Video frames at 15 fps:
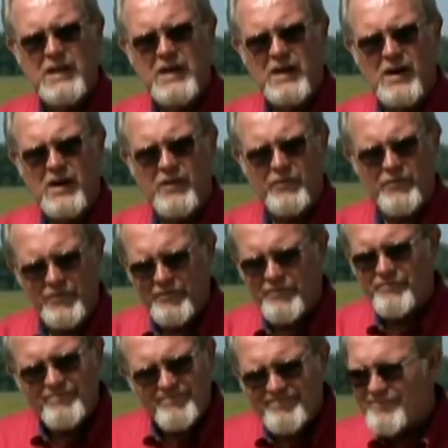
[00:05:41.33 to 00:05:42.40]
Uh,
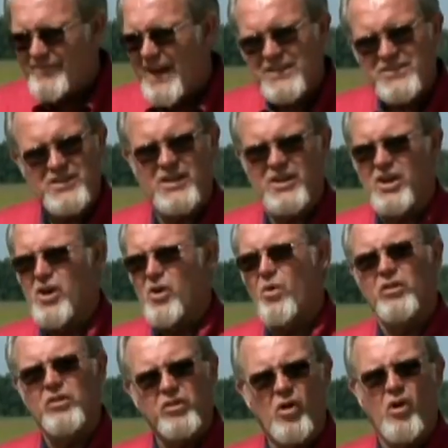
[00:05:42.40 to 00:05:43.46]
that's going to go a
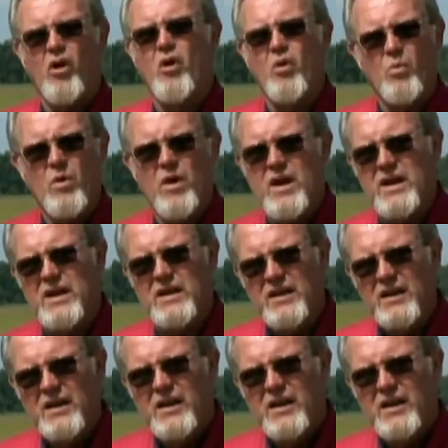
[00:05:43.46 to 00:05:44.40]
long way